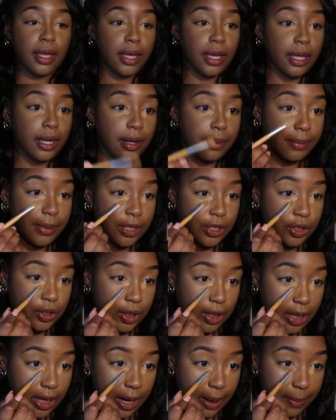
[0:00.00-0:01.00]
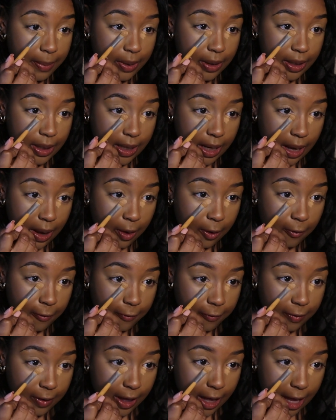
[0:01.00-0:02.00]
and I make sure that I blend it out
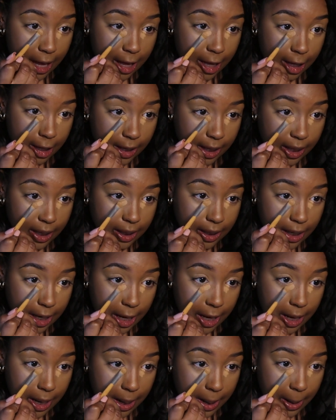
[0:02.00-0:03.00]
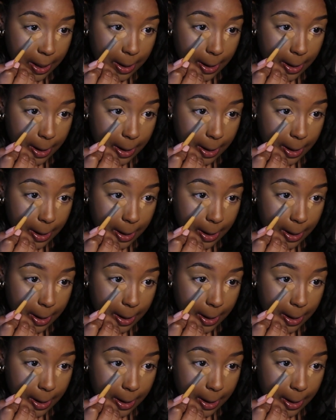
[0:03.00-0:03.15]
flat like that